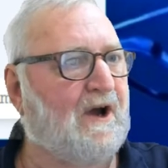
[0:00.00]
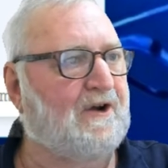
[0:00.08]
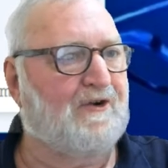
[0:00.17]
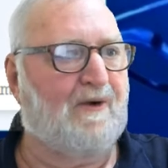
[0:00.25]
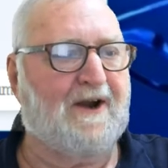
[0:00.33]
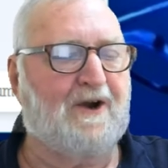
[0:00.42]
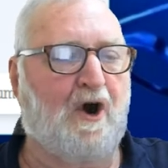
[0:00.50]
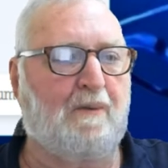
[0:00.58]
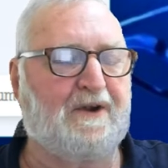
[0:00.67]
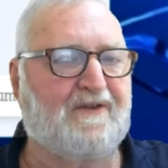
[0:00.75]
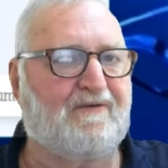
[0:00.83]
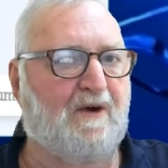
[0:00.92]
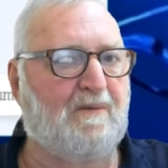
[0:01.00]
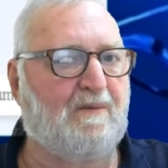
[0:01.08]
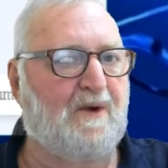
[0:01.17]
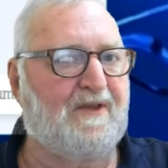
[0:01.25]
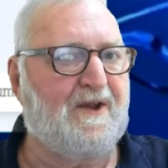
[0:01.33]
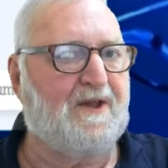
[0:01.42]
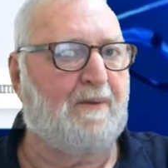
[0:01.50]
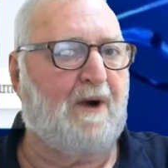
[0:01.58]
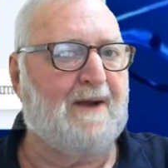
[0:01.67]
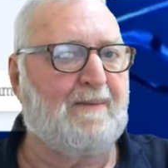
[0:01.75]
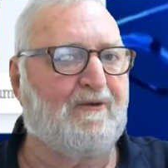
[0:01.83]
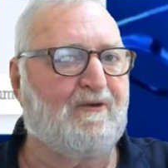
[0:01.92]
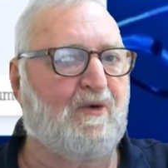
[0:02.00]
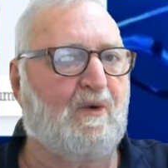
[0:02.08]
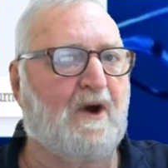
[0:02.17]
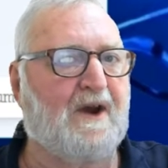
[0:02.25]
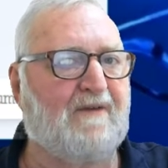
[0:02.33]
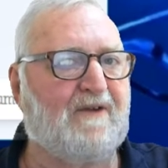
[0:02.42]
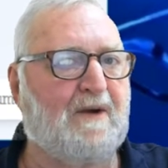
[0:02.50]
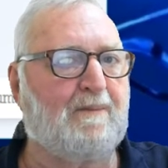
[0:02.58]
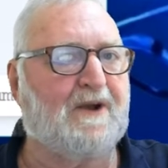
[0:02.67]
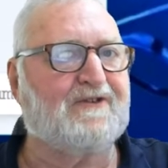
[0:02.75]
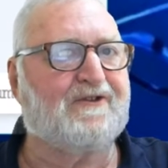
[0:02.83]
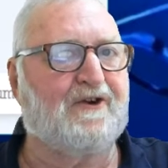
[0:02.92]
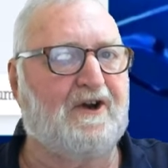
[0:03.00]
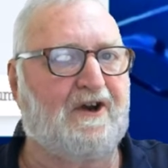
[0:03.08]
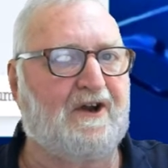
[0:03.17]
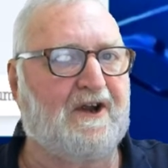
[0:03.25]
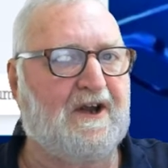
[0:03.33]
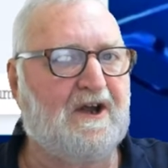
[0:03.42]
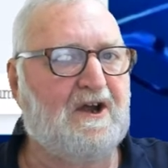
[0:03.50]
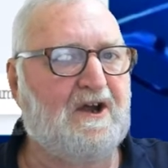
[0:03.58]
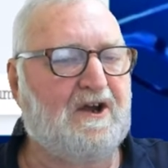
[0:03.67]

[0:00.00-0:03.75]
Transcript: direct copies from within the papers or whatever, but certainly